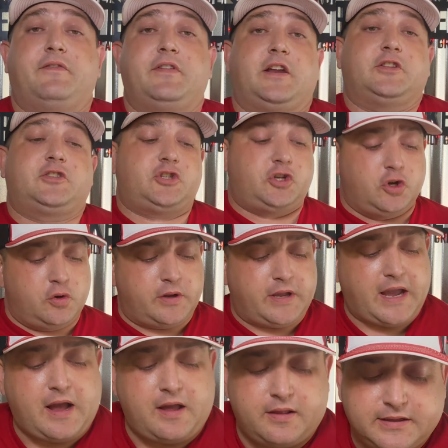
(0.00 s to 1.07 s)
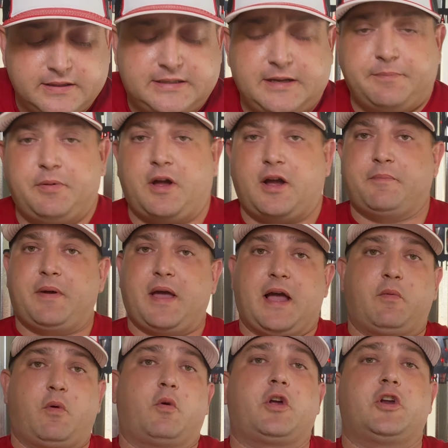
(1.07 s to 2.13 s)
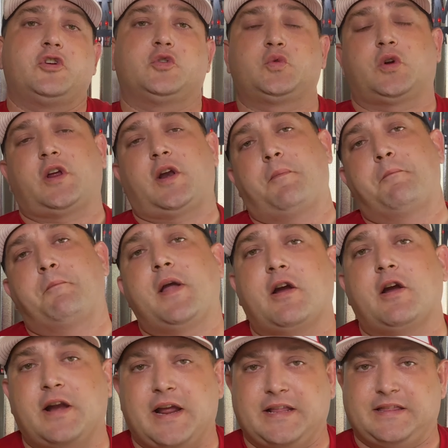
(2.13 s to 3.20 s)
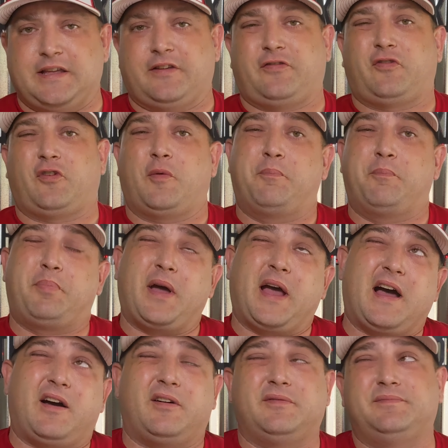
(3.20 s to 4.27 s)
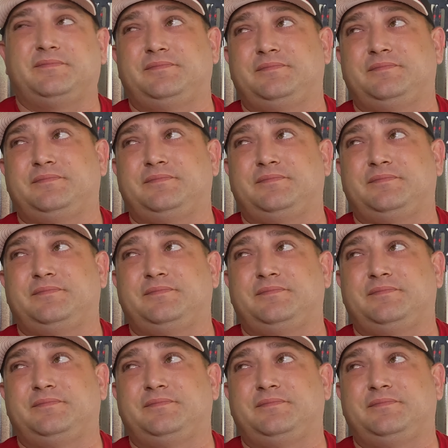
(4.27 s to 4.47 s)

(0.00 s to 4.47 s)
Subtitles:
I've got a 2-gallon Ziploc bag. What we're gonna do is we're gonna marinate this for about